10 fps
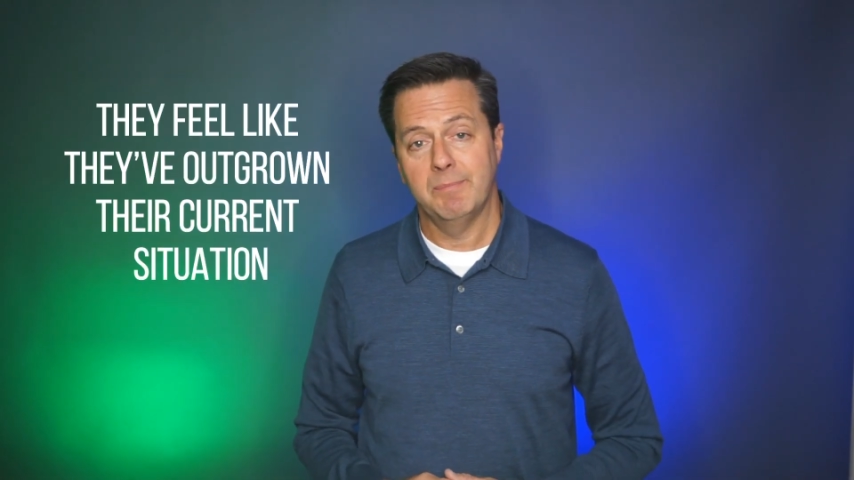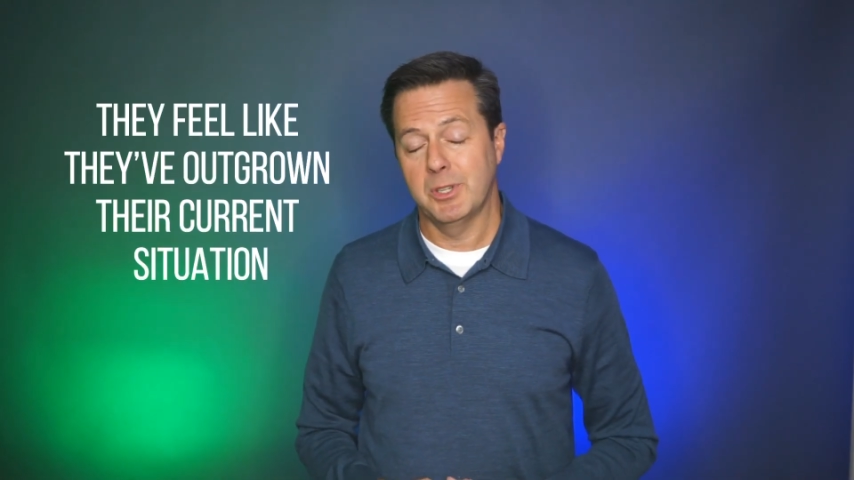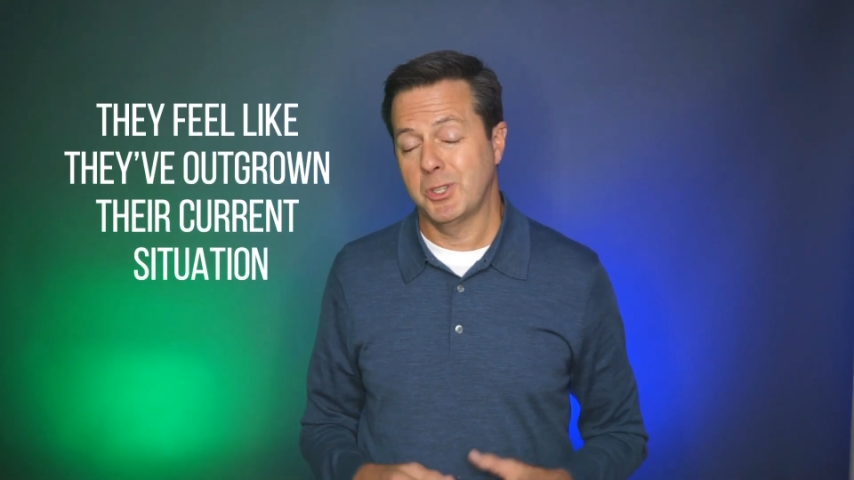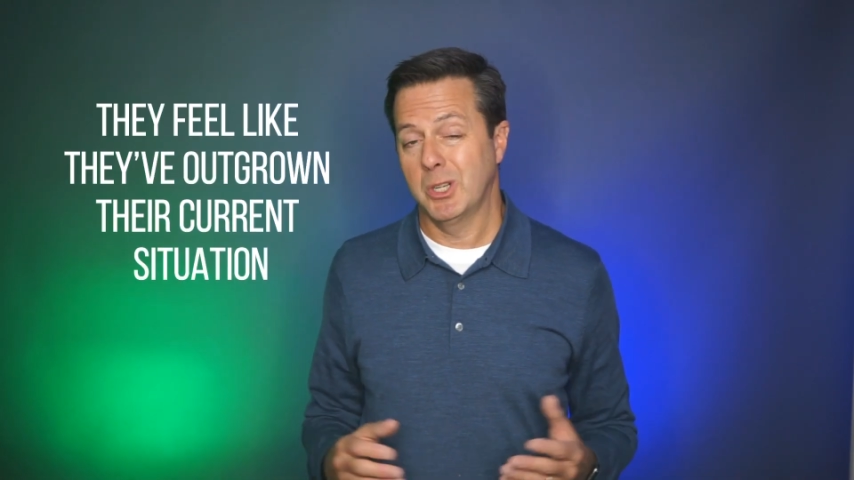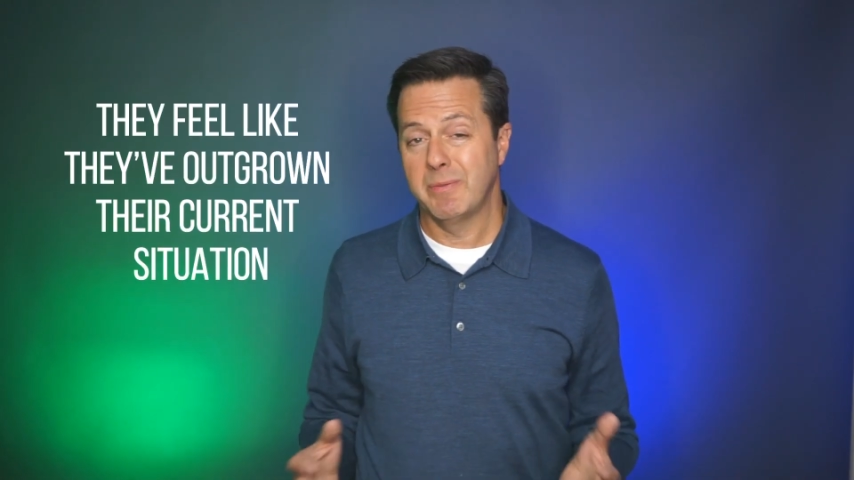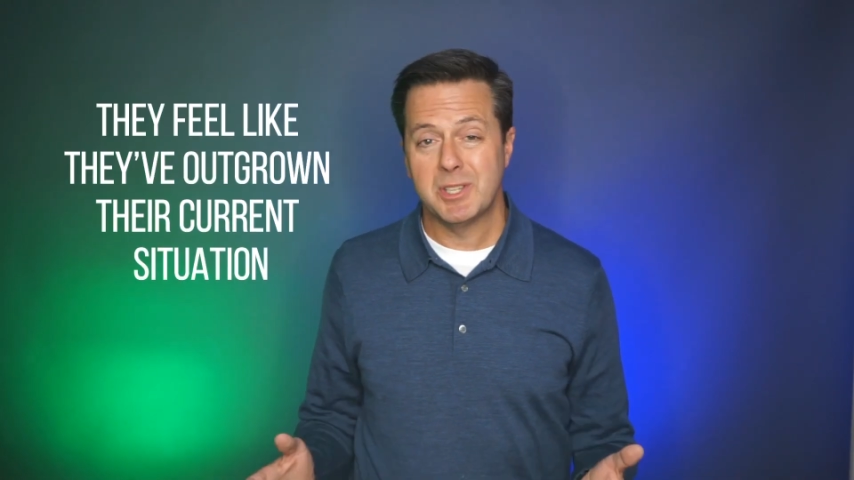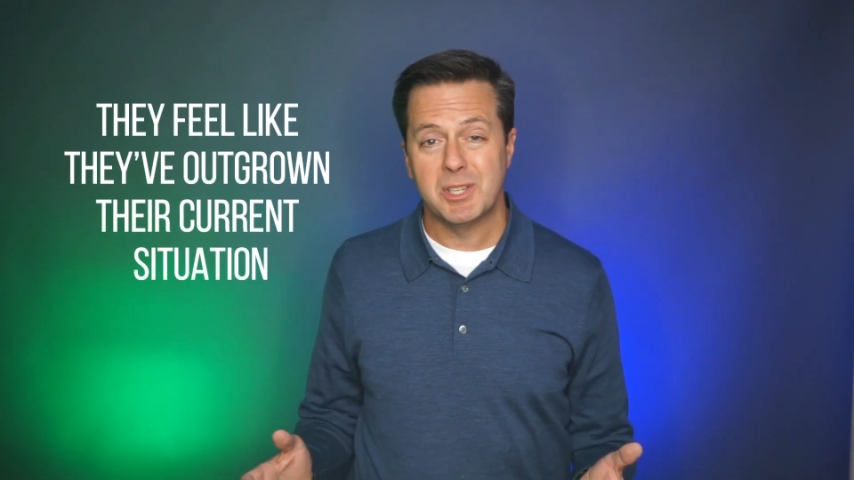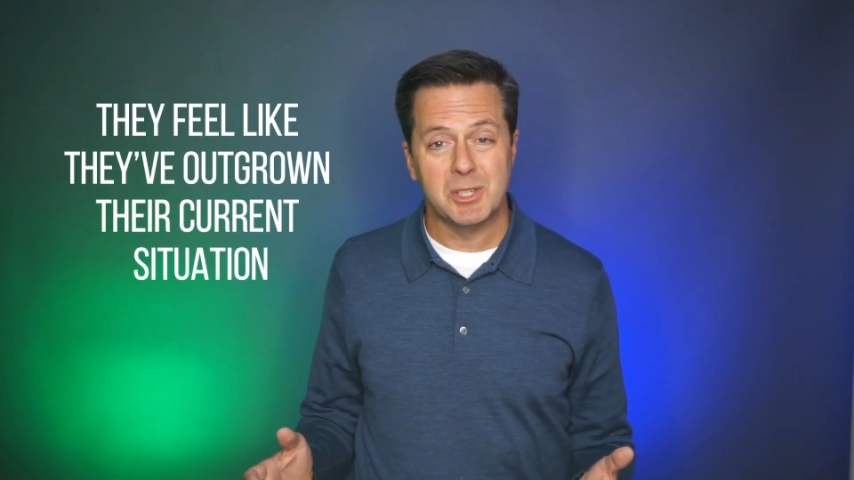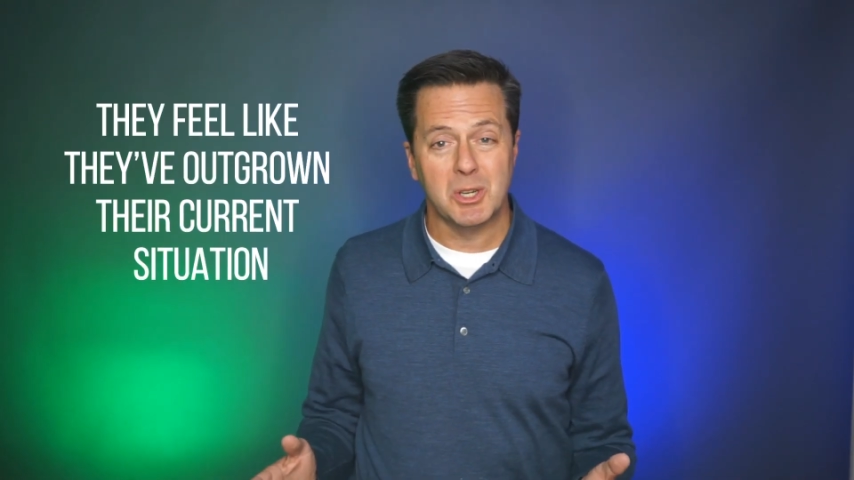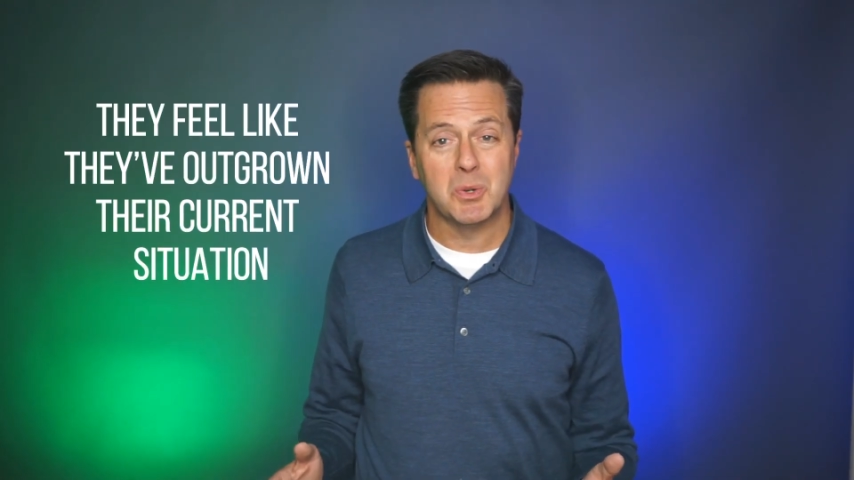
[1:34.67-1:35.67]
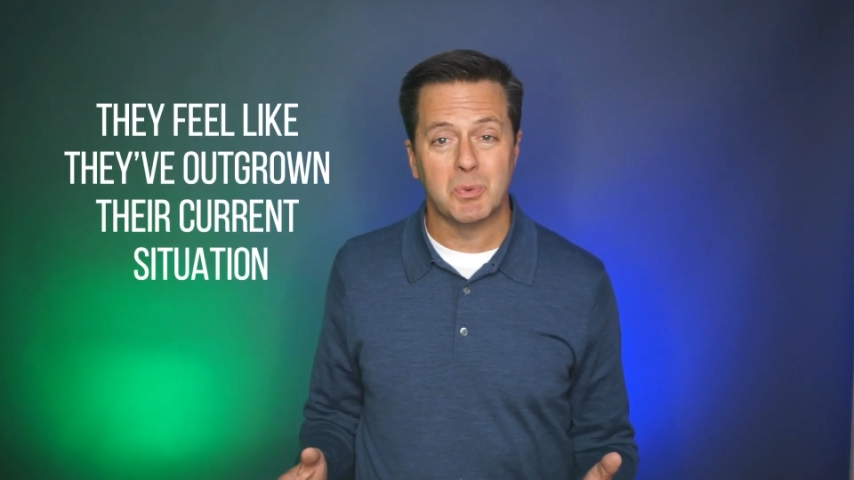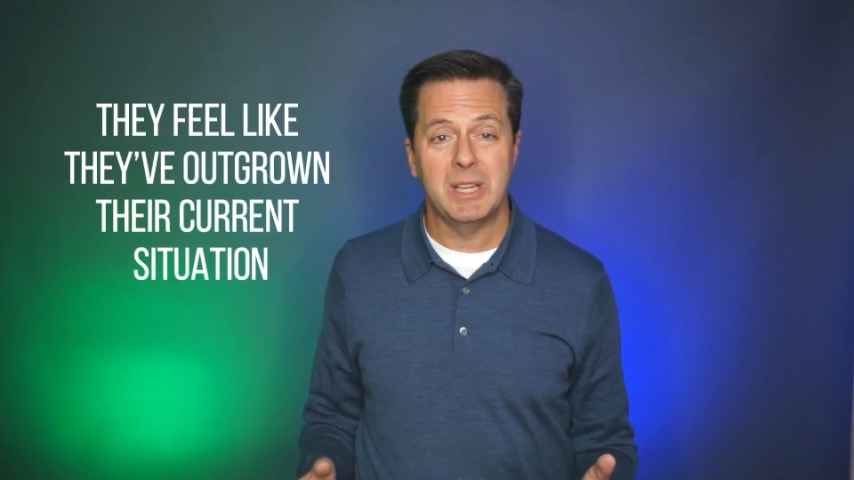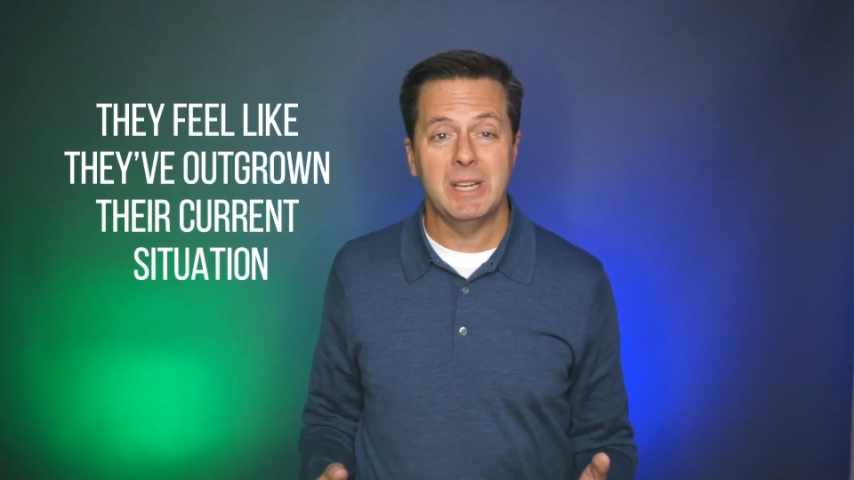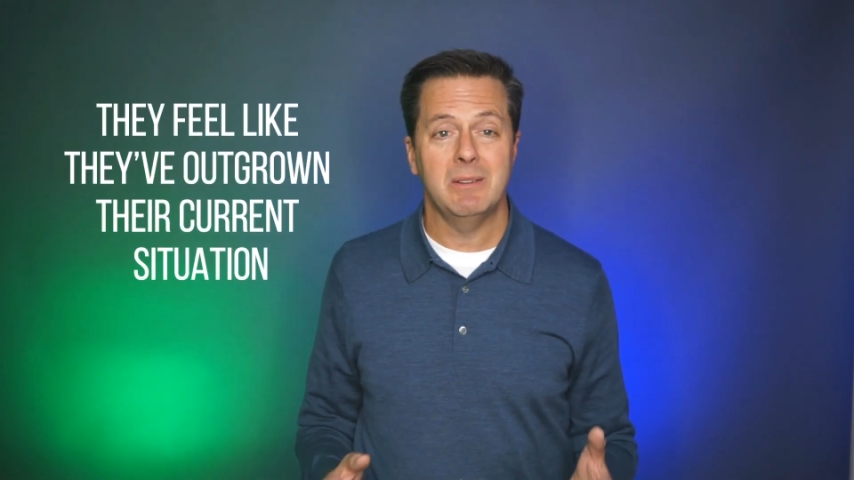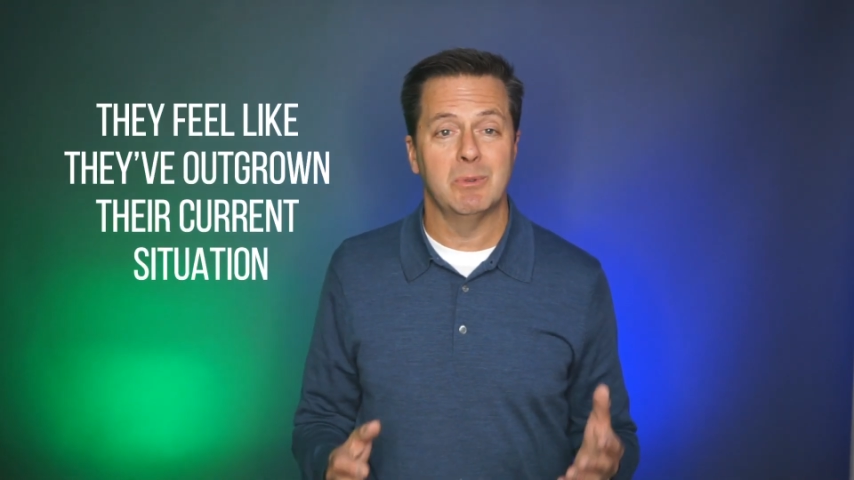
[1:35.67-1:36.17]
The service isn't
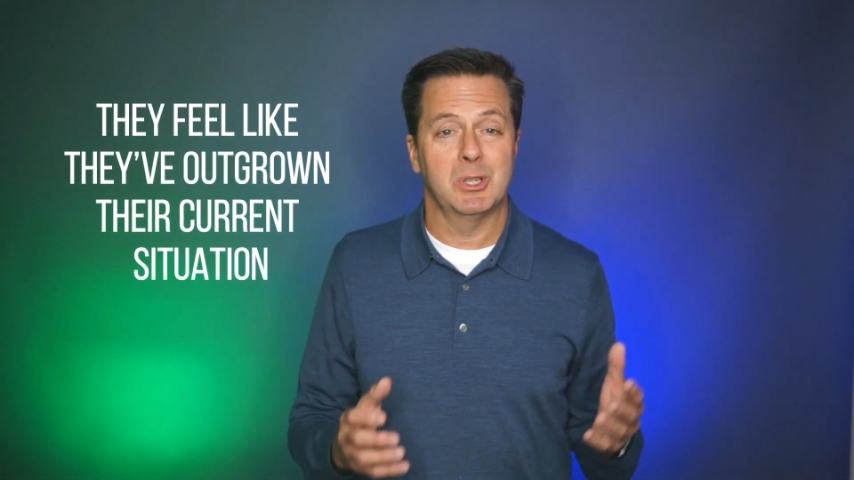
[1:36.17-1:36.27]
great,